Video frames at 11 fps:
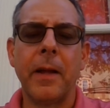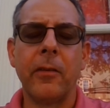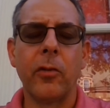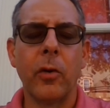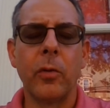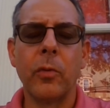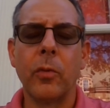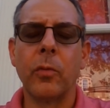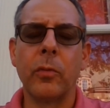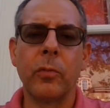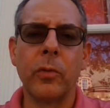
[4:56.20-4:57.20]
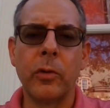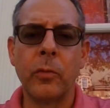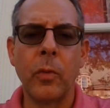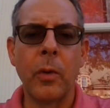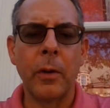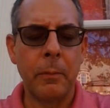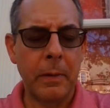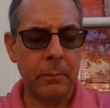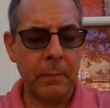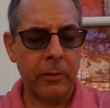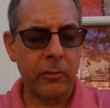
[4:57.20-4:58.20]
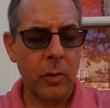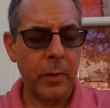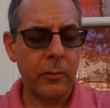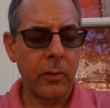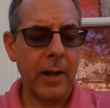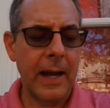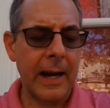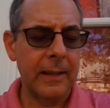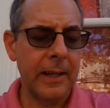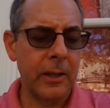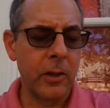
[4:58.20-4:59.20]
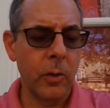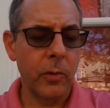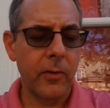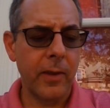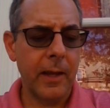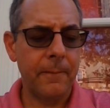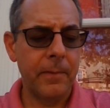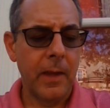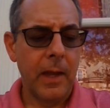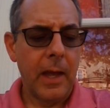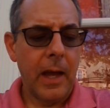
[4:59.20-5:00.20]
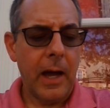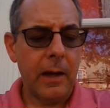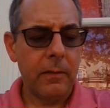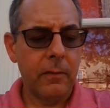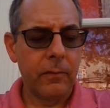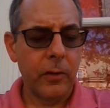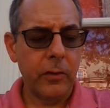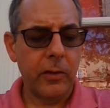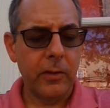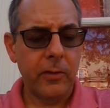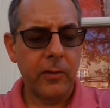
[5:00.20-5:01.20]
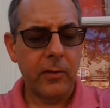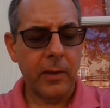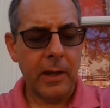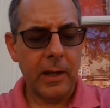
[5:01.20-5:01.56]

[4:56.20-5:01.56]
And so we want to make sure we sort of highlight and notice that. Verses